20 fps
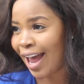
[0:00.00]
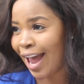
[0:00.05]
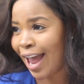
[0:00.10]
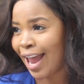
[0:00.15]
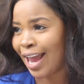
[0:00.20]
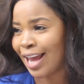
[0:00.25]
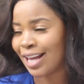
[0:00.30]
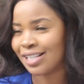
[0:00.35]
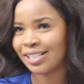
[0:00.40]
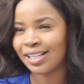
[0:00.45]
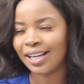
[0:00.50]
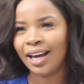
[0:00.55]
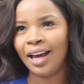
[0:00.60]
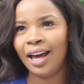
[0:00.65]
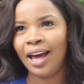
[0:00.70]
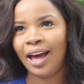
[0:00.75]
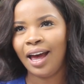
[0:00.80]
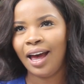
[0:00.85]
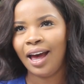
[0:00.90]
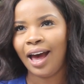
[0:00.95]
And
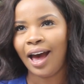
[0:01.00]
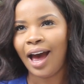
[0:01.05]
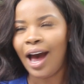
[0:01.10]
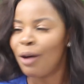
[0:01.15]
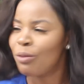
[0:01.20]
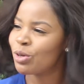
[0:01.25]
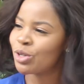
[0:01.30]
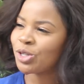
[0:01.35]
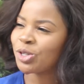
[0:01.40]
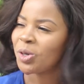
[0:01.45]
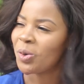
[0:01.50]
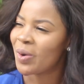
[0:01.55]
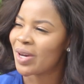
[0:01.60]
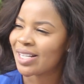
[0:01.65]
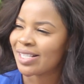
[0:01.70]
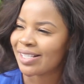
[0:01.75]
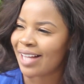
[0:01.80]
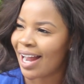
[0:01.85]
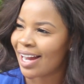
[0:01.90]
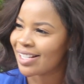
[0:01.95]
I was so
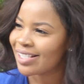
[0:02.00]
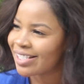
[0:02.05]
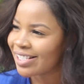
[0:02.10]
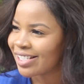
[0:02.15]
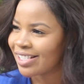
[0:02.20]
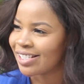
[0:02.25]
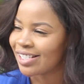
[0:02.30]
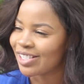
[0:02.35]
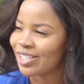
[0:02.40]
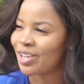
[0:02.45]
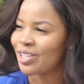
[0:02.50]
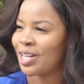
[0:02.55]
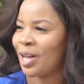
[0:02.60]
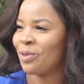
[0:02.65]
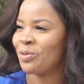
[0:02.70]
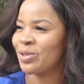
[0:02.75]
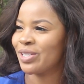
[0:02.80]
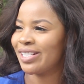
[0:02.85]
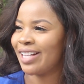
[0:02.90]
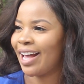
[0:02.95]
excited because I
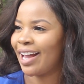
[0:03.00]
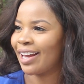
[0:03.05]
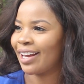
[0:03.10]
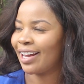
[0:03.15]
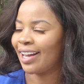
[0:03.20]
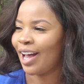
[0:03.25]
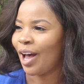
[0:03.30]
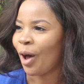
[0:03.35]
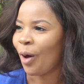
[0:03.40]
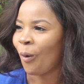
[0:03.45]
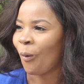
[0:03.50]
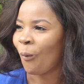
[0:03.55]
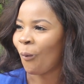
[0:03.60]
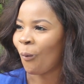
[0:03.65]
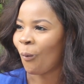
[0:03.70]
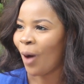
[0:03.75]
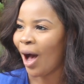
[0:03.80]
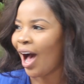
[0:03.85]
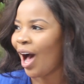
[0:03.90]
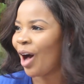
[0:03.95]
was like,
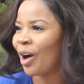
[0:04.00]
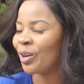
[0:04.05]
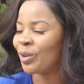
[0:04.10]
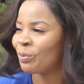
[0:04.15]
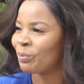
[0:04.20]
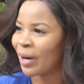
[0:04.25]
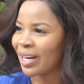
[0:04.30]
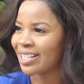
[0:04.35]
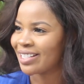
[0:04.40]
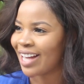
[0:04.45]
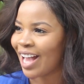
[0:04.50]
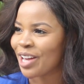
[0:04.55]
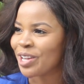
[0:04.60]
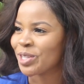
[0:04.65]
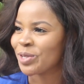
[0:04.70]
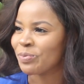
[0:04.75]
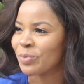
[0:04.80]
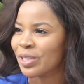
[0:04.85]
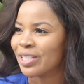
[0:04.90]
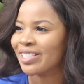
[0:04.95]
wow, my dad
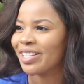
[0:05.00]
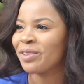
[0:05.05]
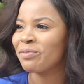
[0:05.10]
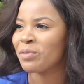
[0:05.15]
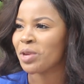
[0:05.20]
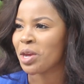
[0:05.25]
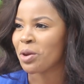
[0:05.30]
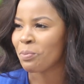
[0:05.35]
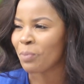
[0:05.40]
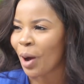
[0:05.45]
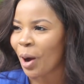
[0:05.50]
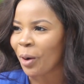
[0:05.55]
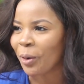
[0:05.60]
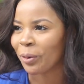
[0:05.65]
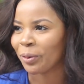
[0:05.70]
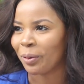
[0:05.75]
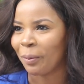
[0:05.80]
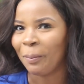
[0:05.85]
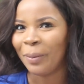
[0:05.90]
is building me my own